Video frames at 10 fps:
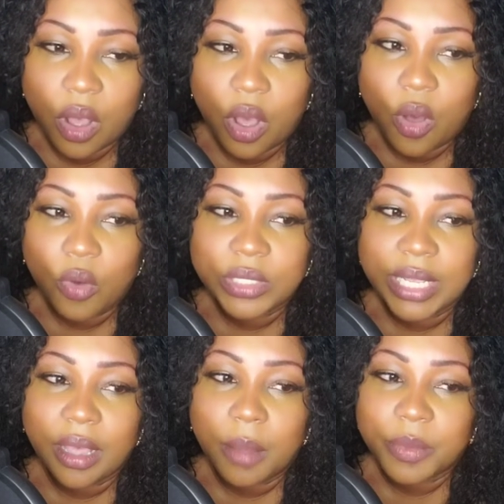
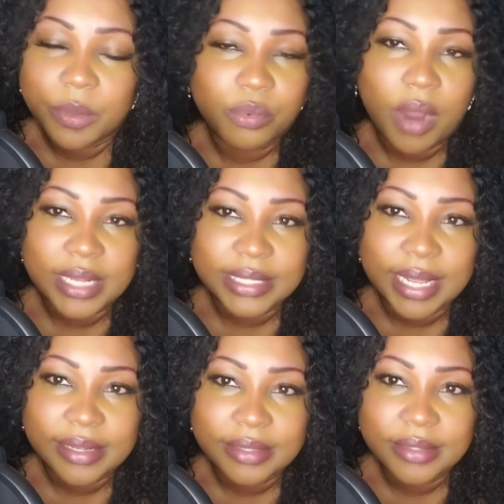holding up the
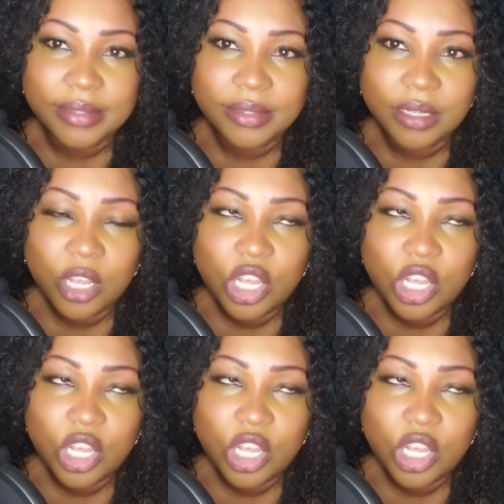process.